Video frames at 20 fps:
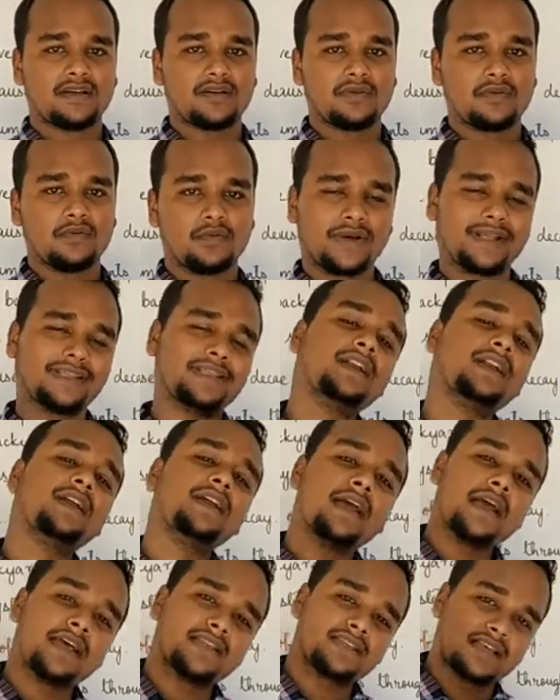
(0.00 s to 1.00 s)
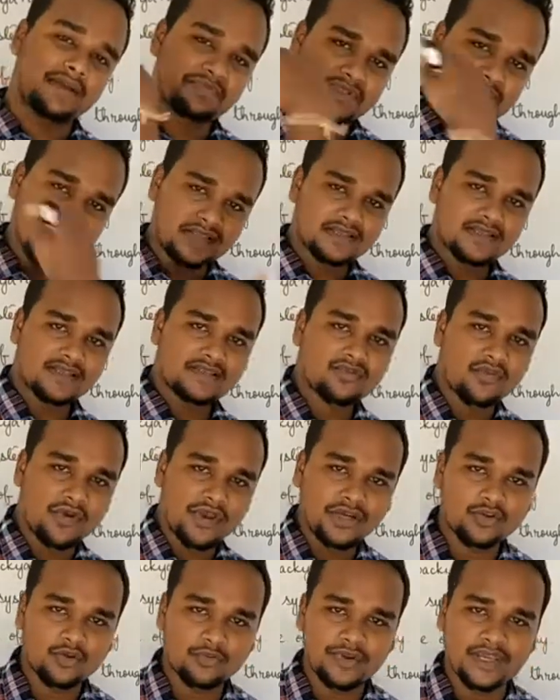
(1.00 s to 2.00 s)
whether a substance is
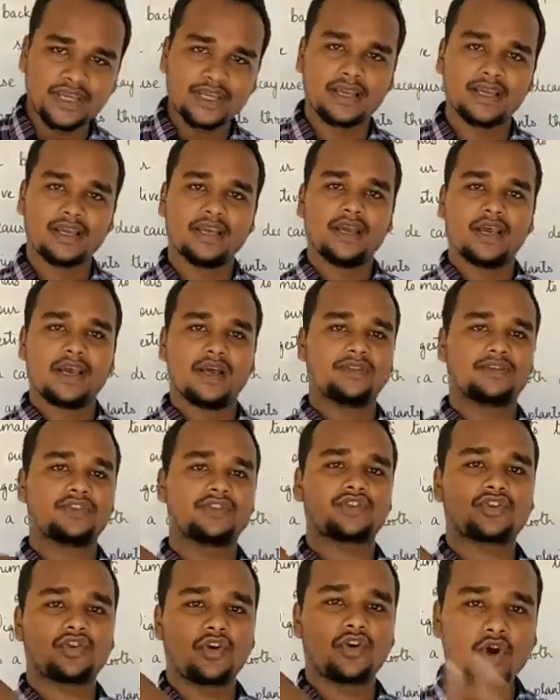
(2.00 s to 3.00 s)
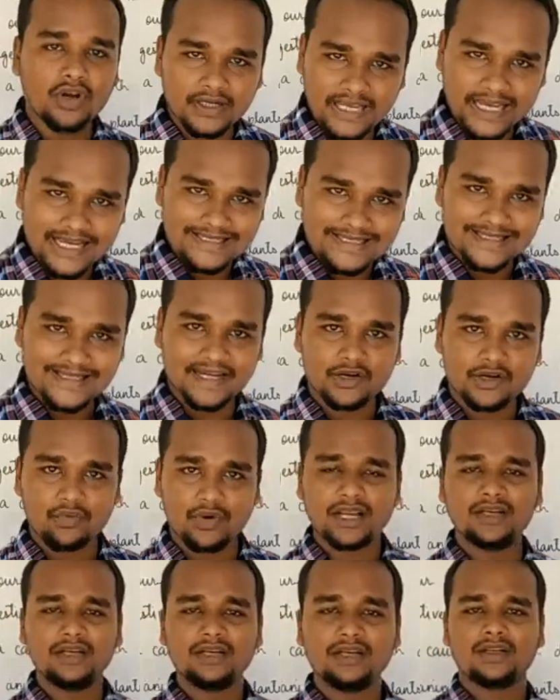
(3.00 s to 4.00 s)
going to be a strongly acidic
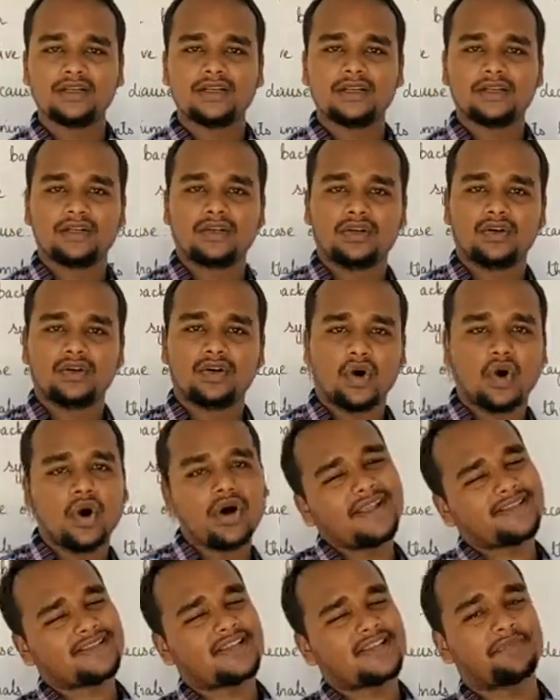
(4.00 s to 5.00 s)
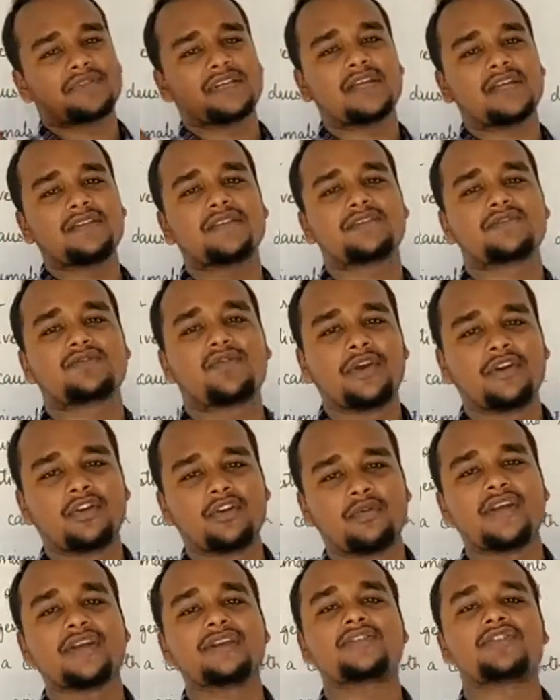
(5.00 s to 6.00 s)
one or a substance is going to
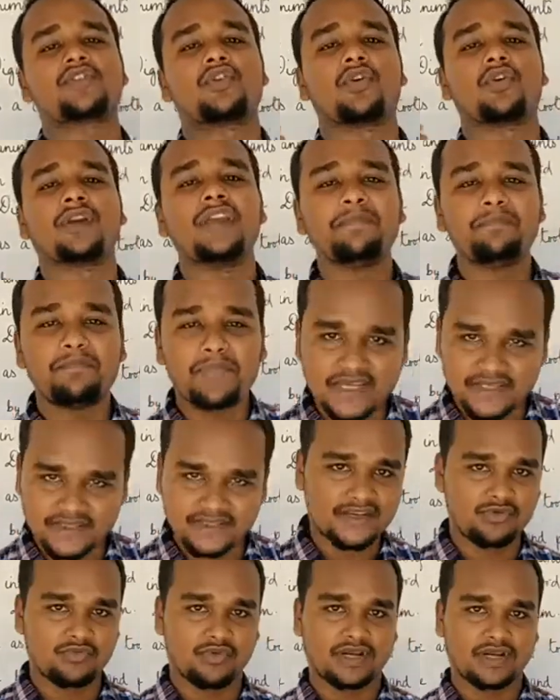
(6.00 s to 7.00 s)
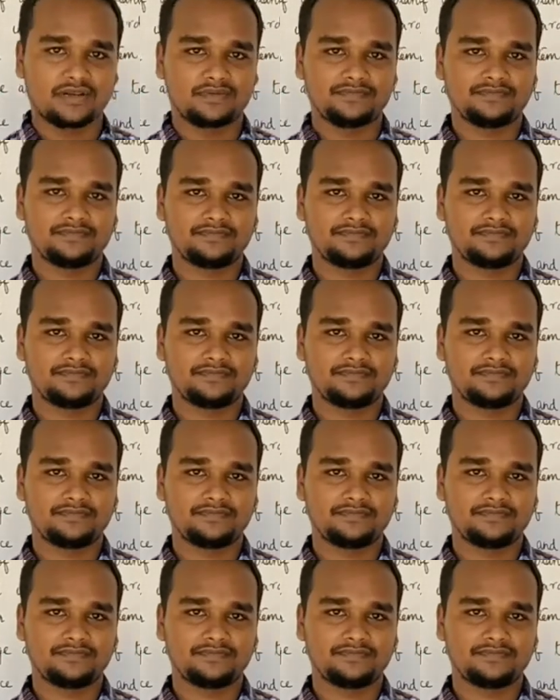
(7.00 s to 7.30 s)
be a strongly basic one.